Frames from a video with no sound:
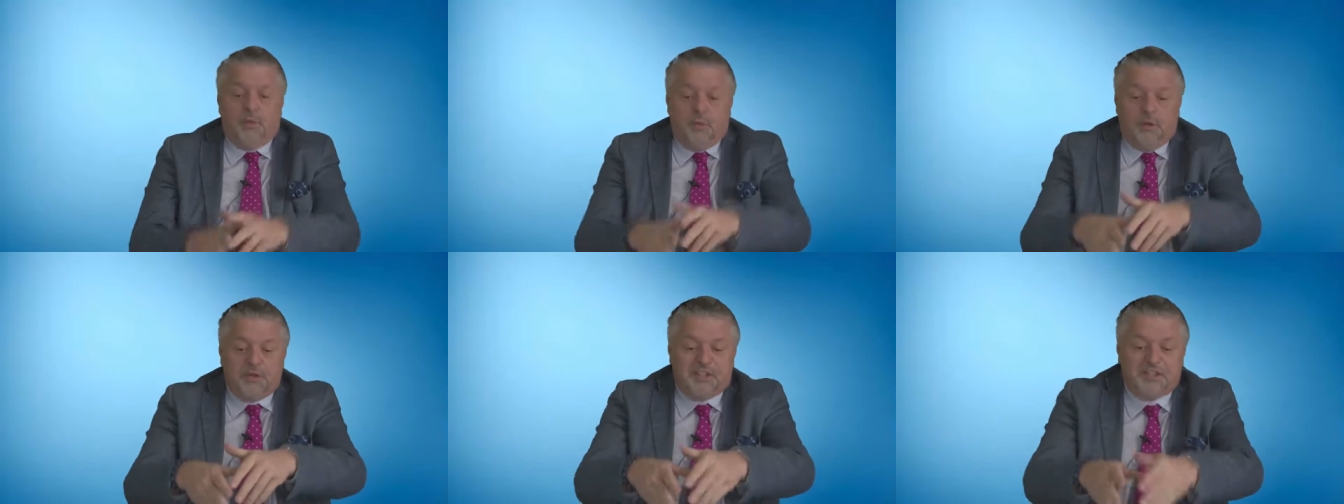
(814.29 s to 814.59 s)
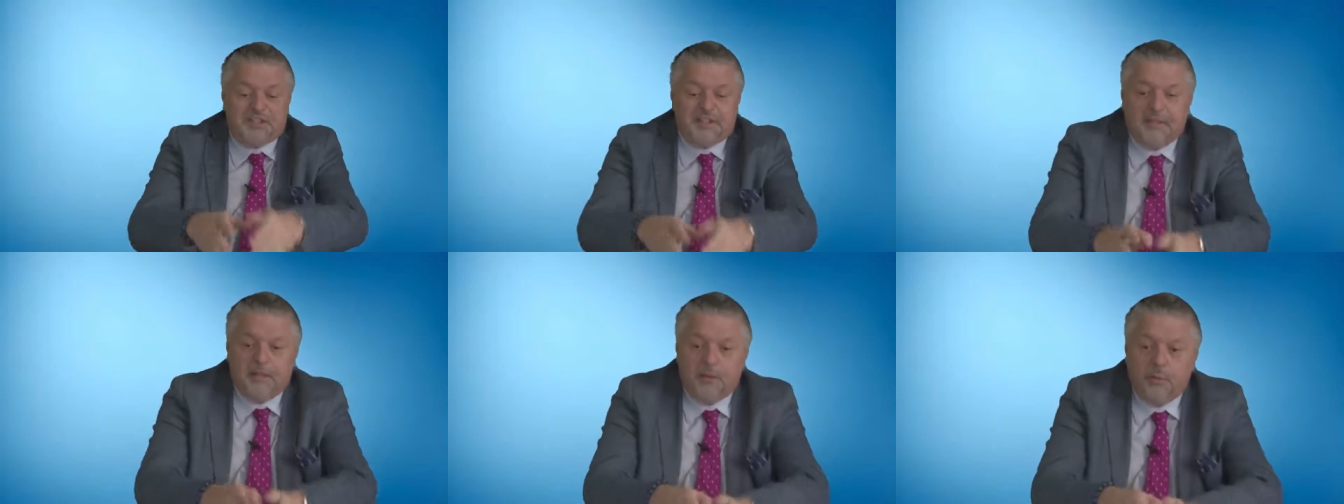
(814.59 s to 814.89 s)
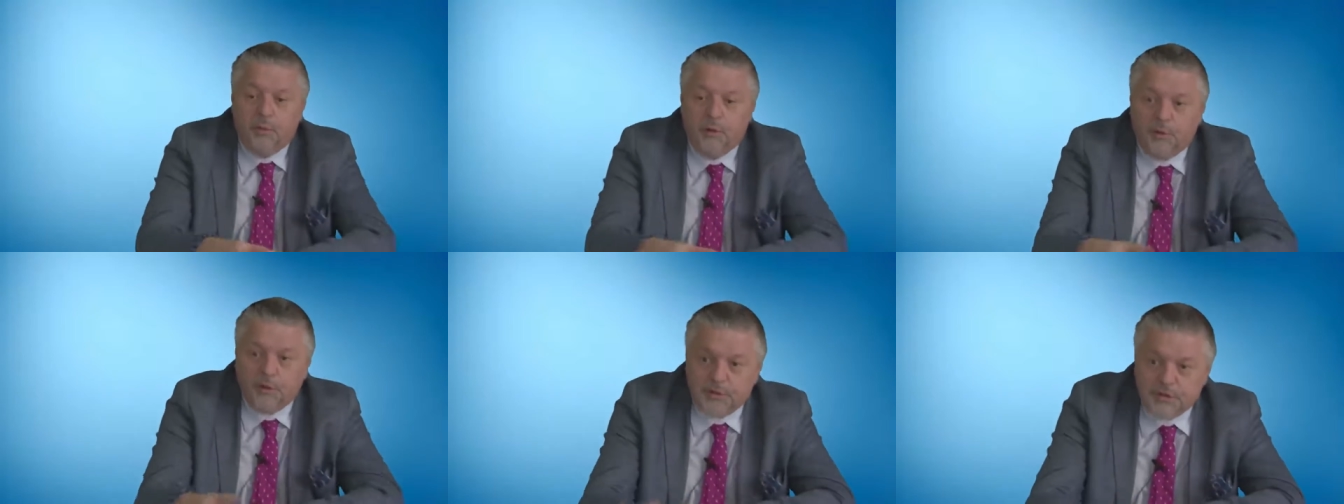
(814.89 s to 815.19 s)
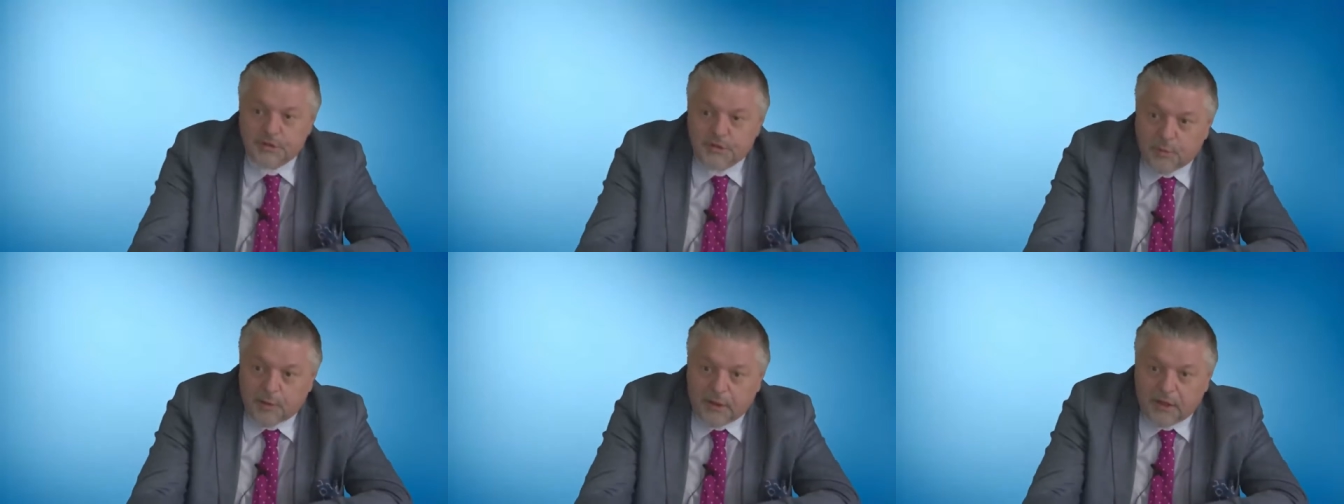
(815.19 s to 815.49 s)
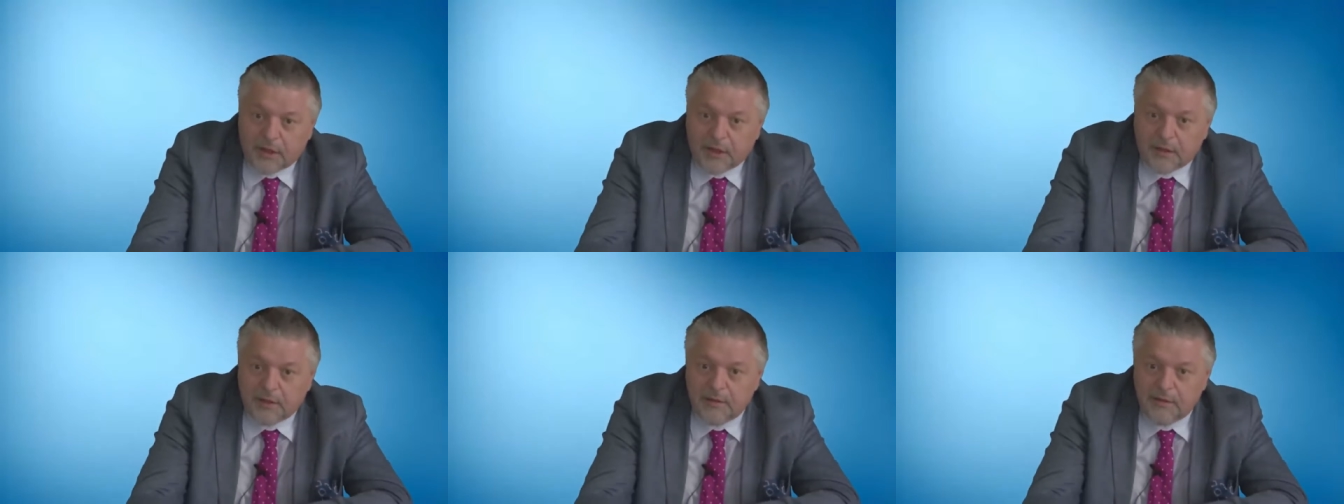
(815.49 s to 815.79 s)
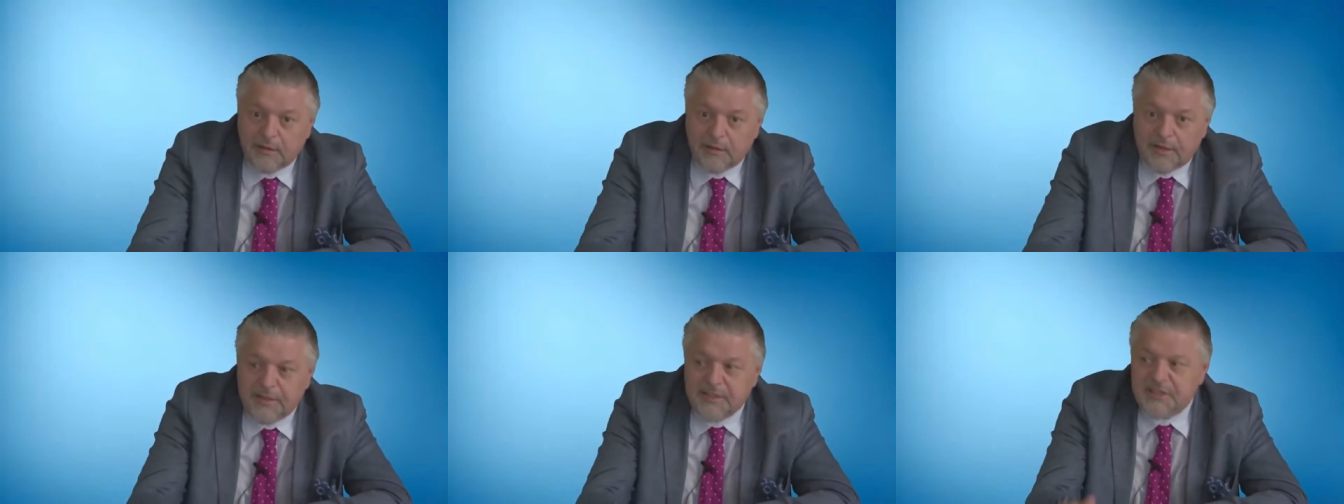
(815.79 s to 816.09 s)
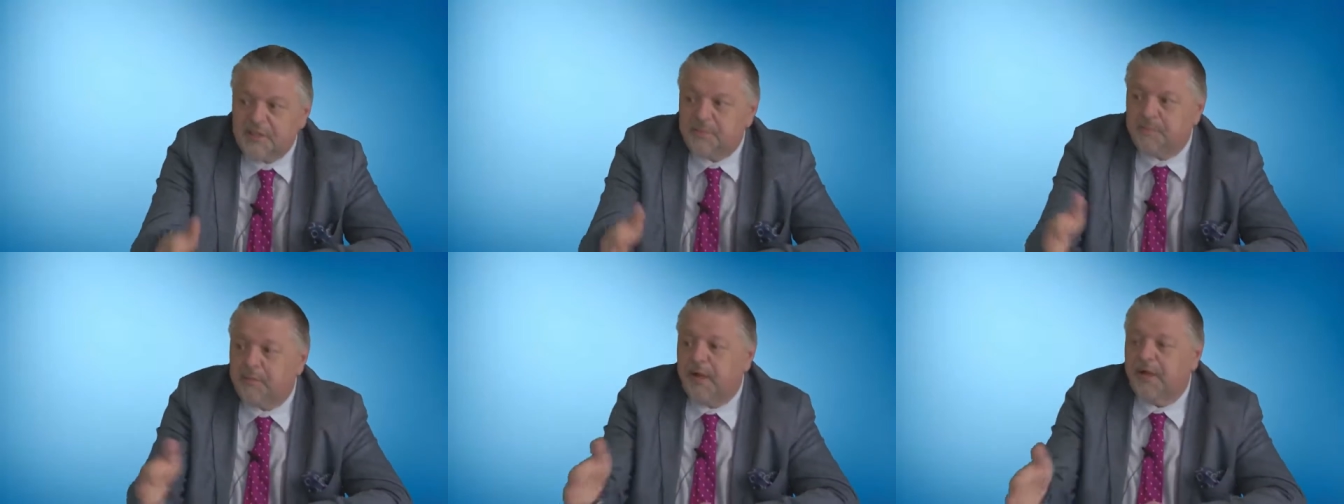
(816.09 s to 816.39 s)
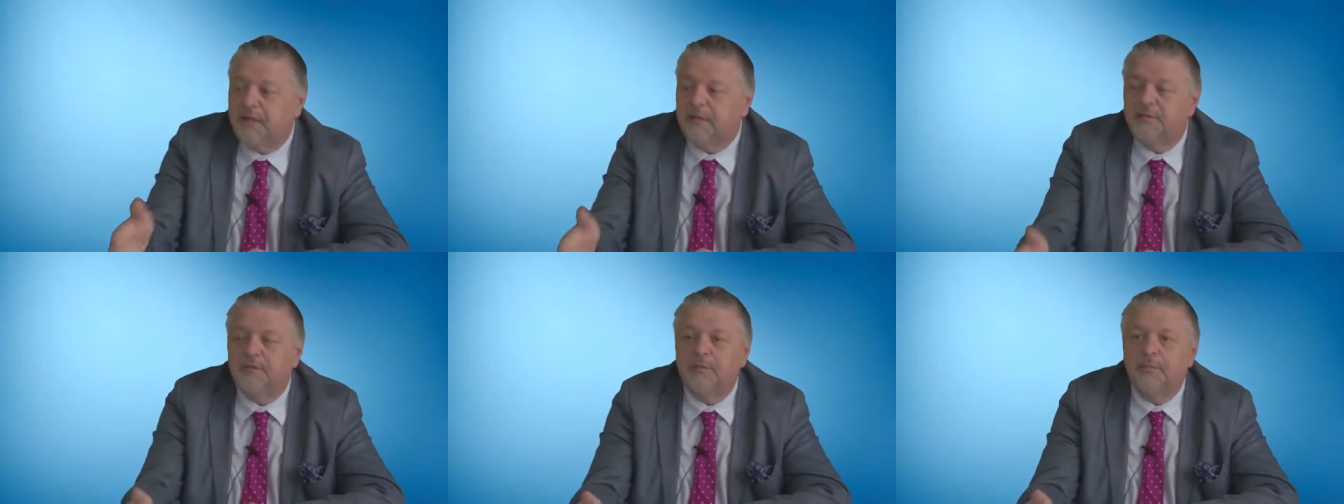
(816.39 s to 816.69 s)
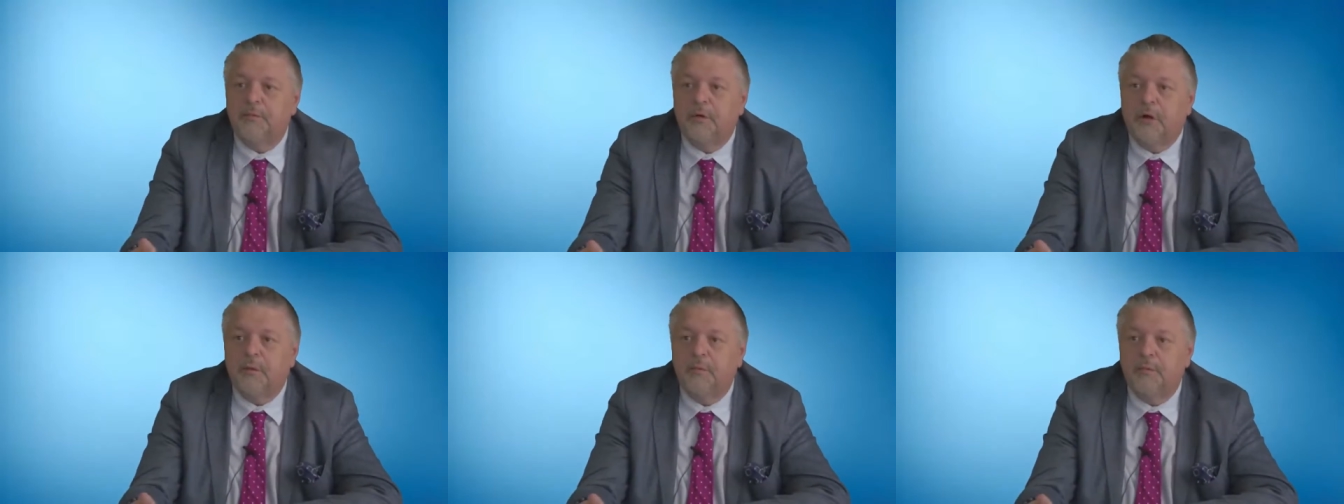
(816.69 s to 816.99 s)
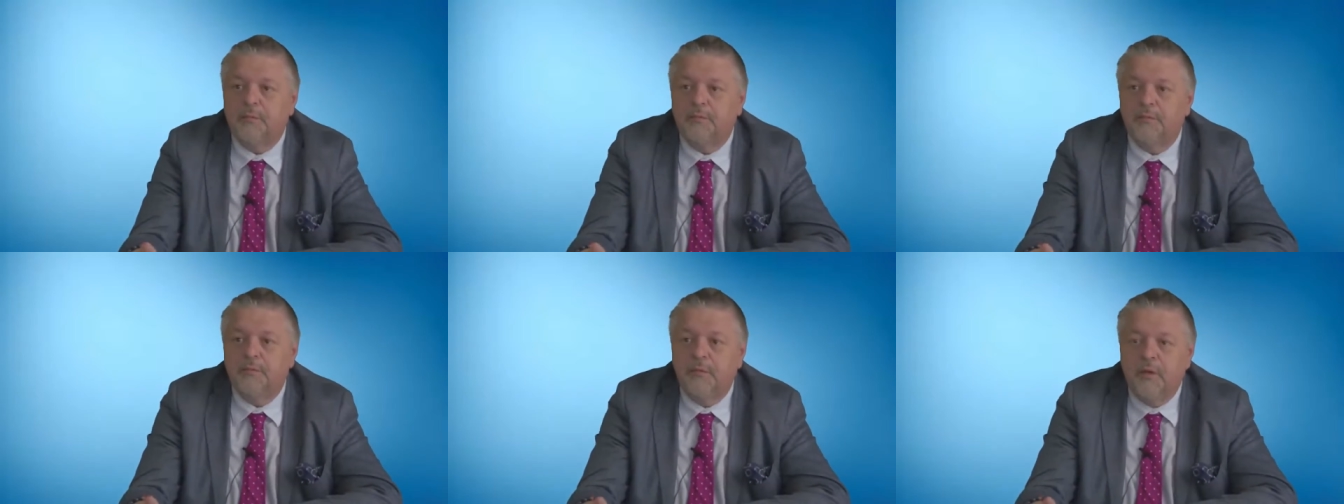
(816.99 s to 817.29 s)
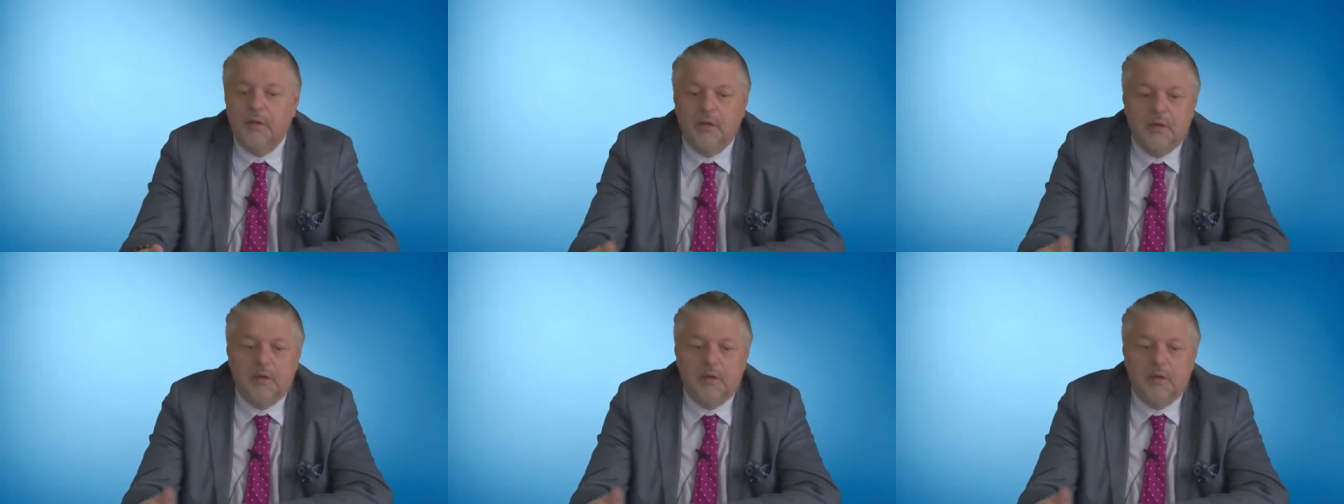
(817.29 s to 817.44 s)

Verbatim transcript: what still works well in spite of the problem?